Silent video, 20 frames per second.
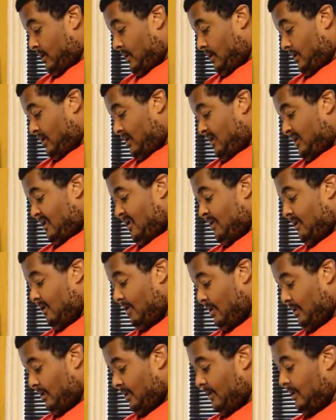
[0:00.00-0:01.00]
Don't touch that
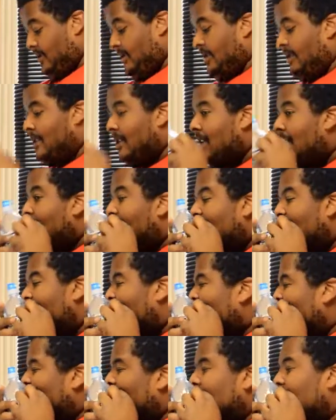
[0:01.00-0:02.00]
dial. It is time
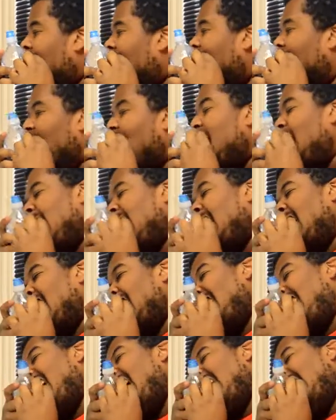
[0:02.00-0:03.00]
for
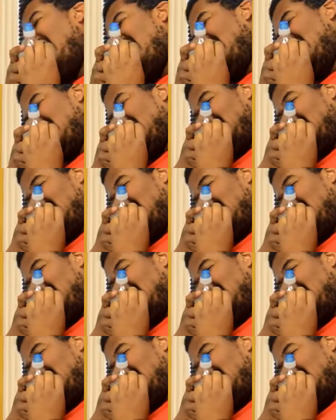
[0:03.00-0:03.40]
HyJack'D Radio.